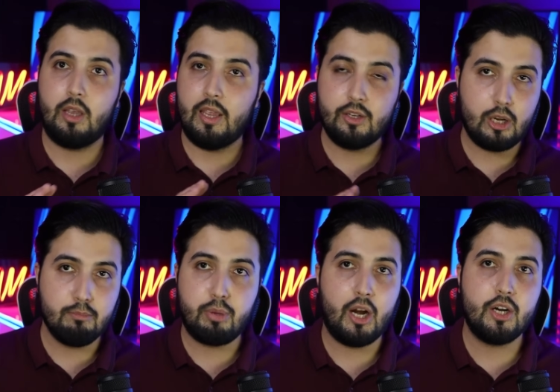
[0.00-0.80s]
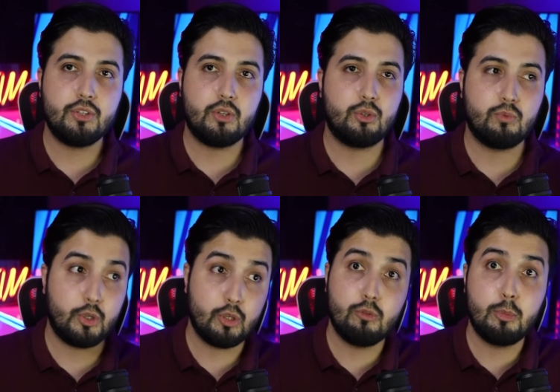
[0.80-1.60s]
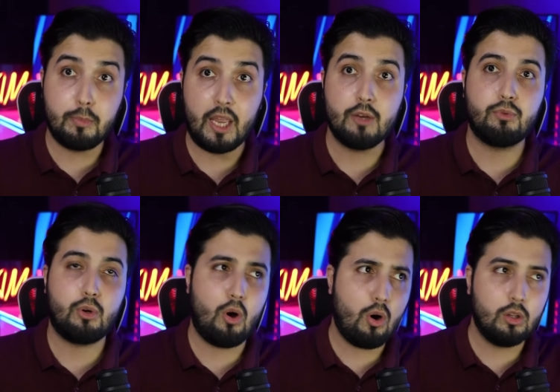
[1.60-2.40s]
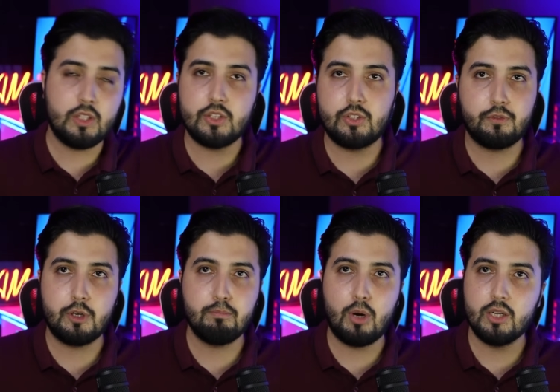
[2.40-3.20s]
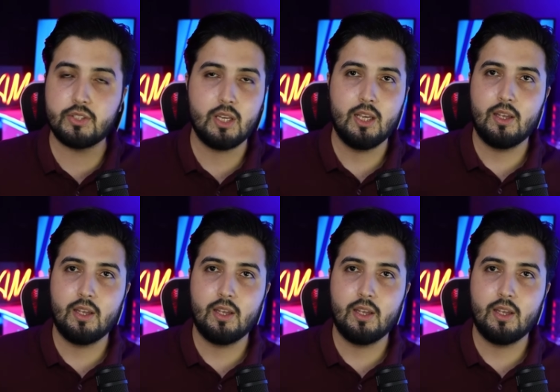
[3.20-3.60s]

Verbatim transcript: in comparison to what you will be paying for all these different bots,